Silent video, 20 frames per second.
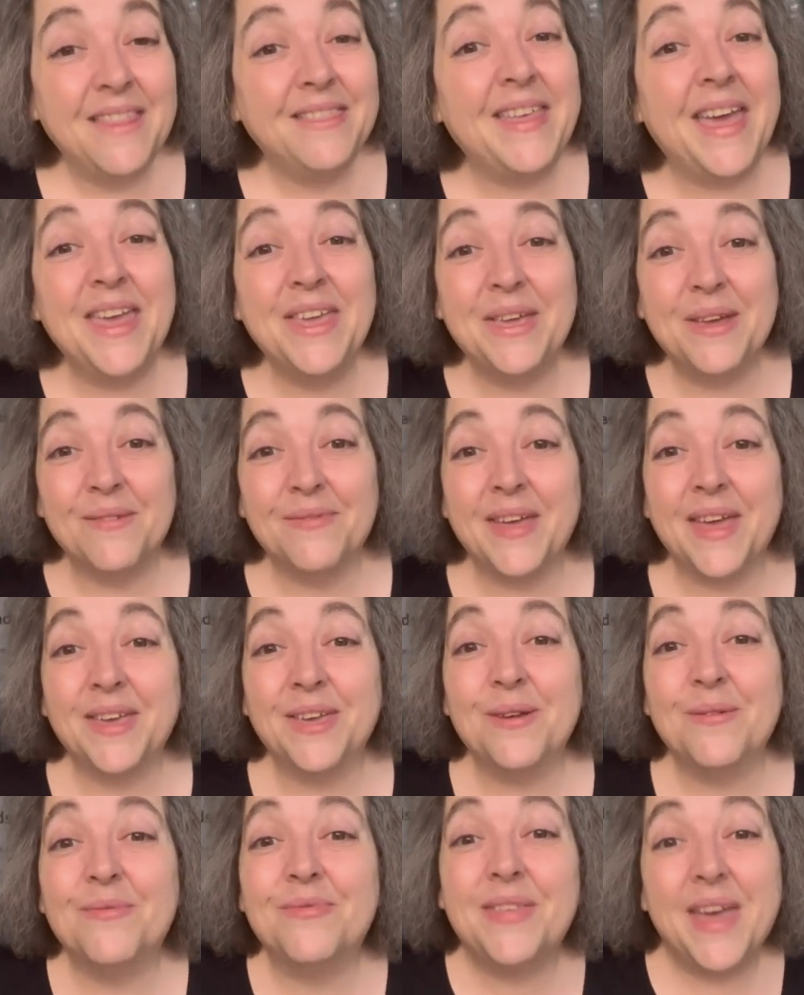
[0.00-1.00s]
Thank you,
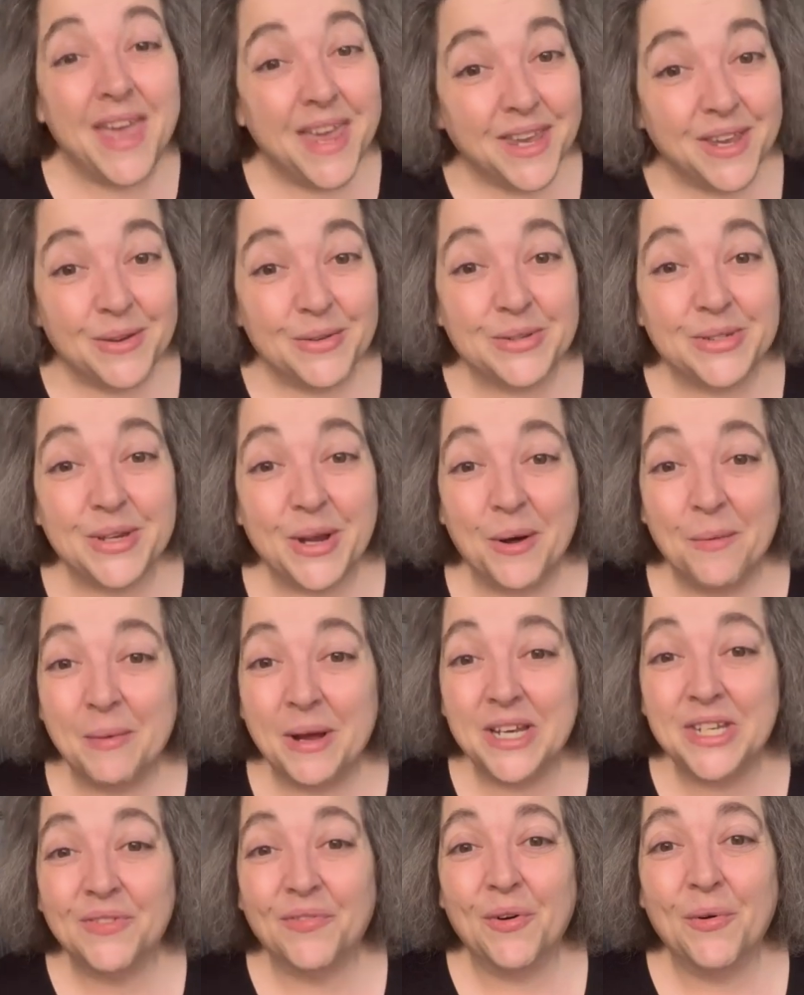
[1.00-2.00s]
thank you, thank you so
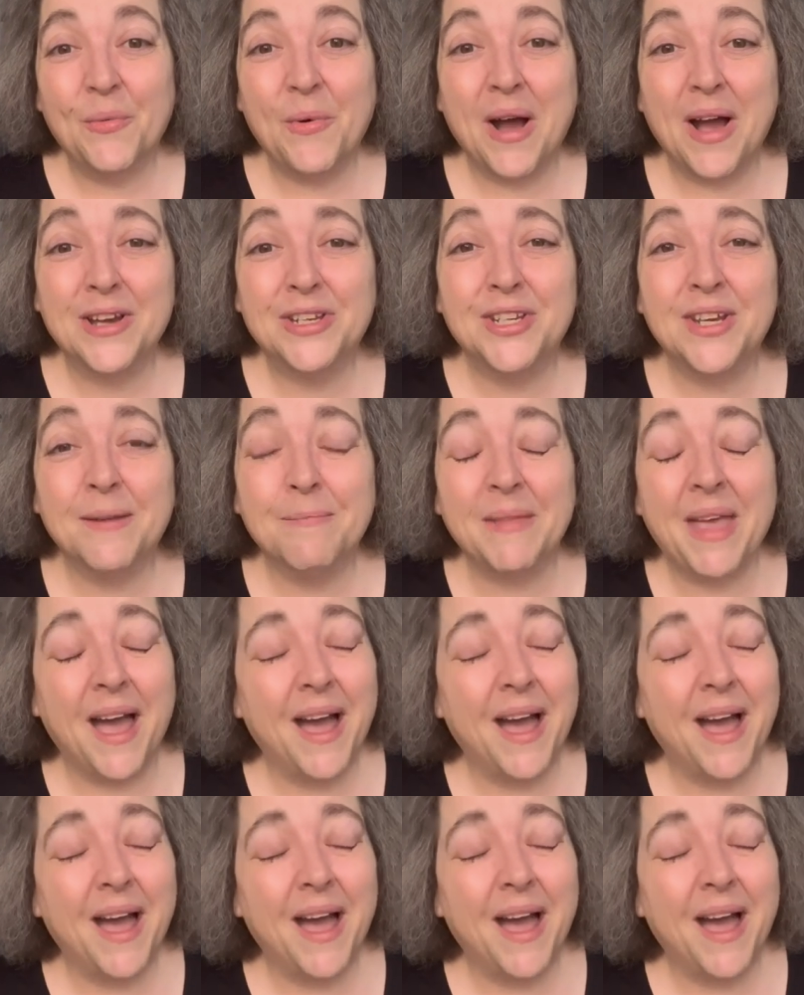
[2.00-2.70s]
much for watching.